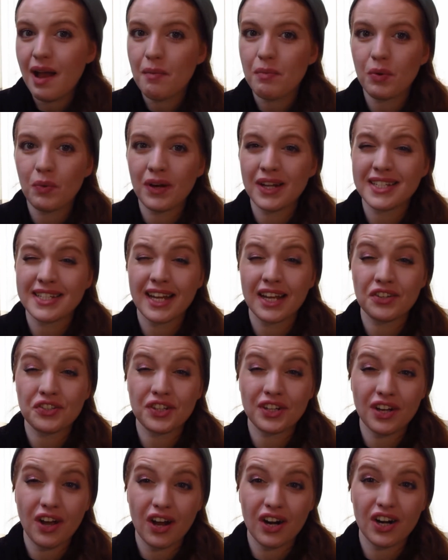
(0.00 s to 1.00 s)
but once I
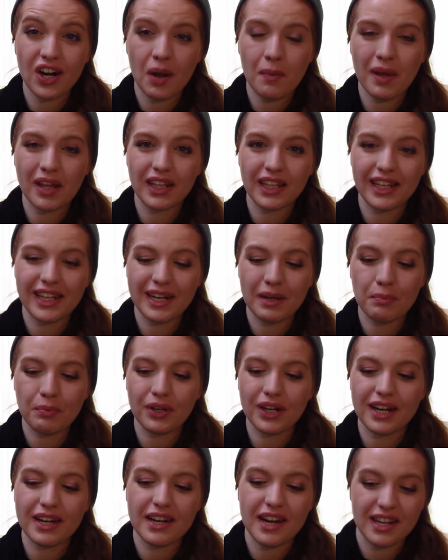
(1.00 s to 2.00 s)
actually got it on my lid and
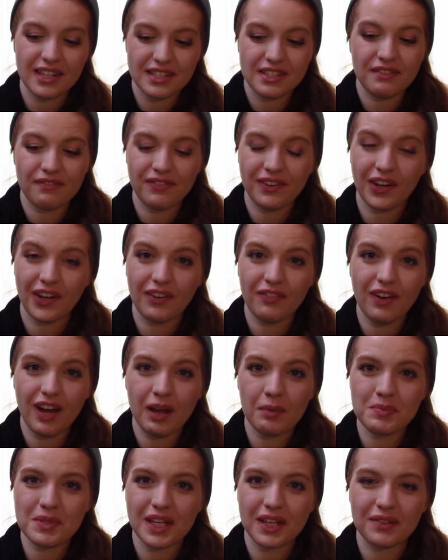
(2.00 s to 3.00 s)
put it next to Fairy
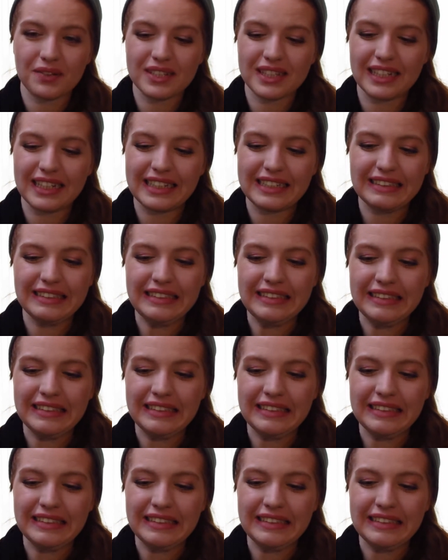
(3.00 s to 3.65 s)
Vibes, I was like,